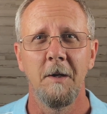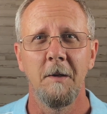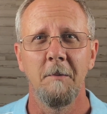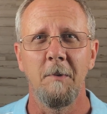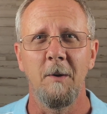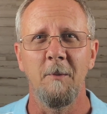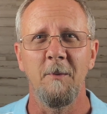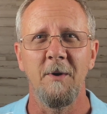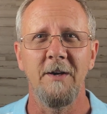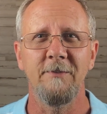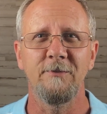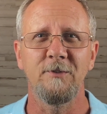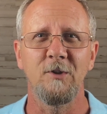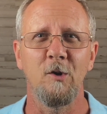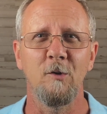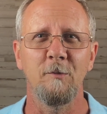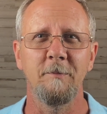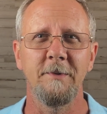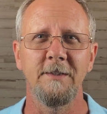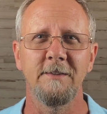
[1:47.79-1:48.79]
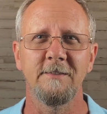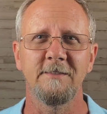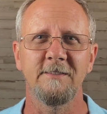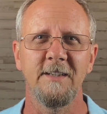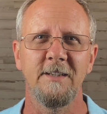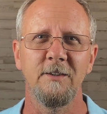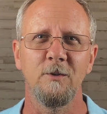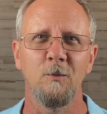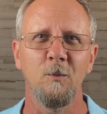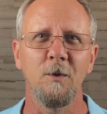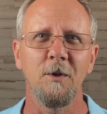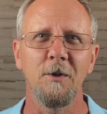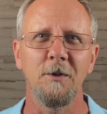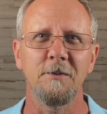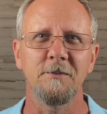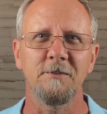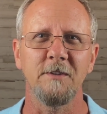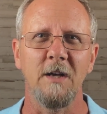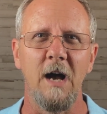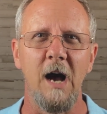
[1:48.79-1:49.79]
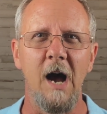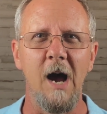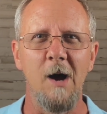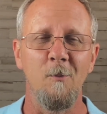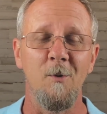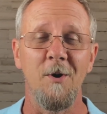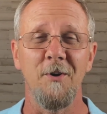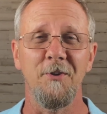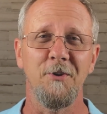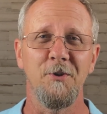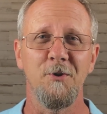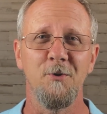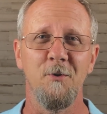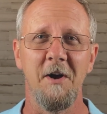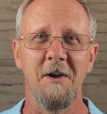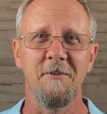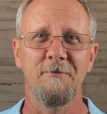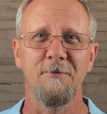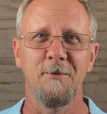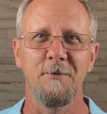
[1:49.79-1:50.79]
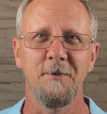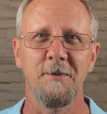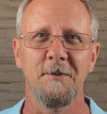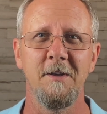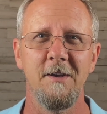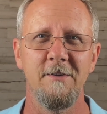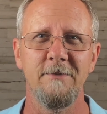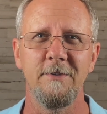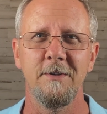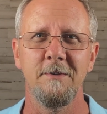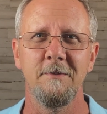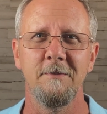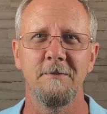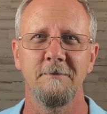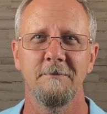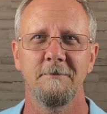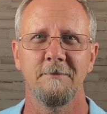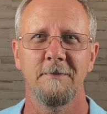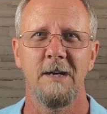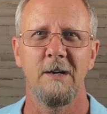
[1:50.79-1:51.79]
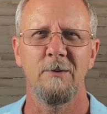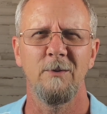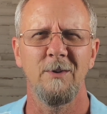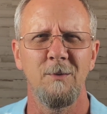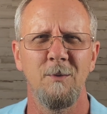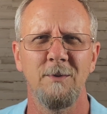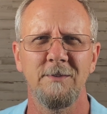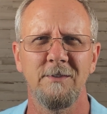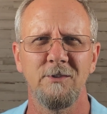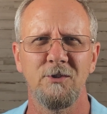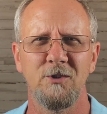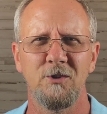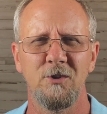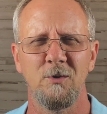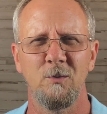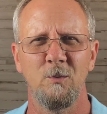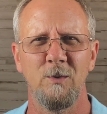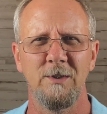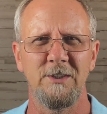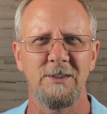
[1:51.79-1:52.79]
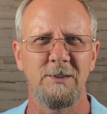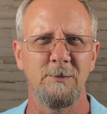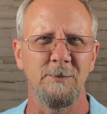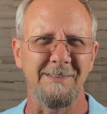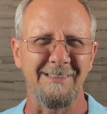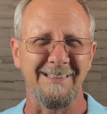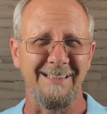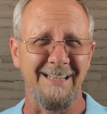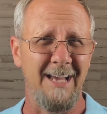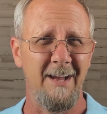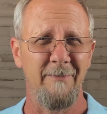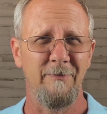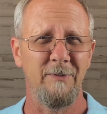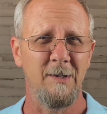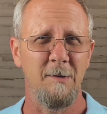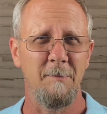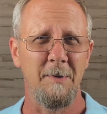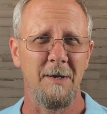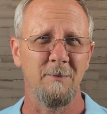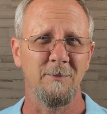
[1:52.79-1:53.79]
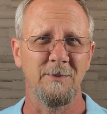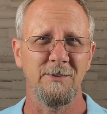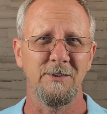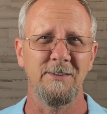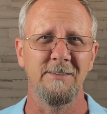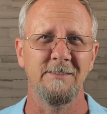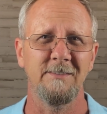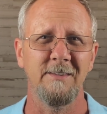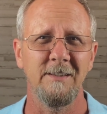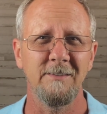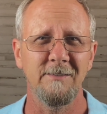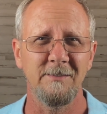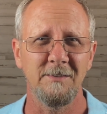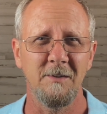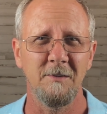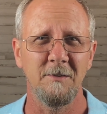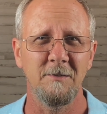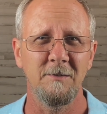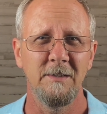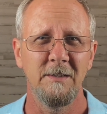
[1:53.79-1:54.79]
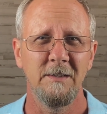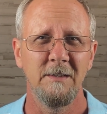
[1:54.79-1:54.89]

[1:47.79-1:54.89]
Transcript: My wife told me to say the words, I want the new iPhone 11. I really wasn't sure what she was laughing about when she said so,